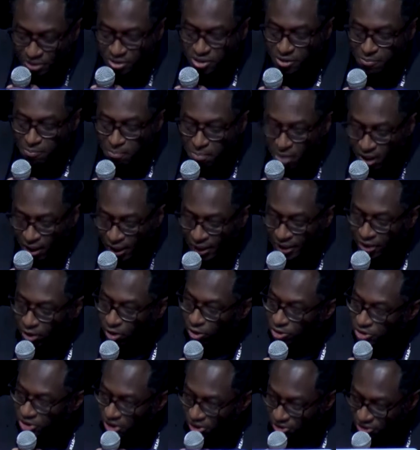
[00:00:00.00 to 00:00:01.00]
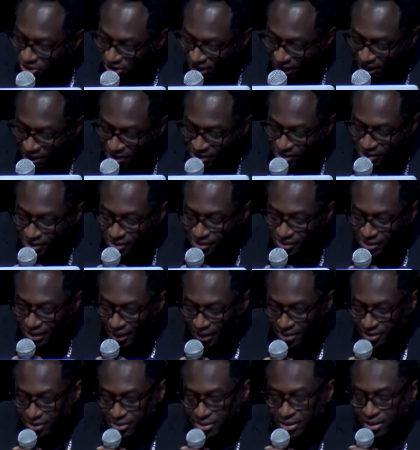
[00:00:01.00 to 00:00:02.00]
to mine ontogenesis
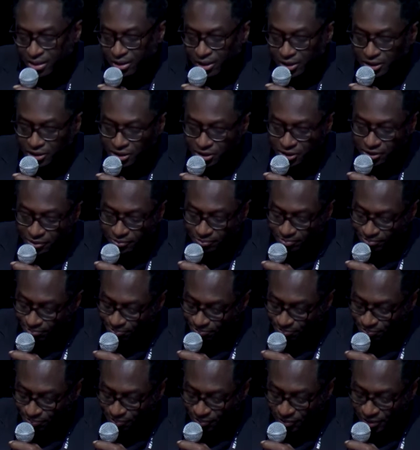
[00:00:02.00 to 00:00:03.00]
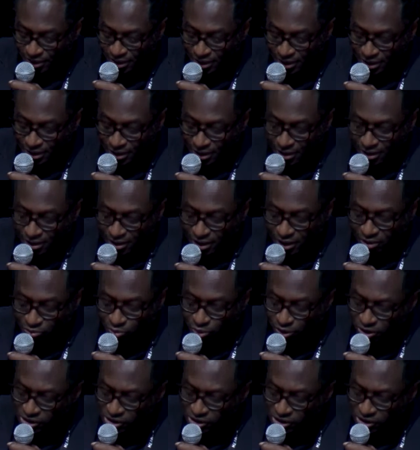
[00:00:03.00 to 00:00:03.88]
as such. And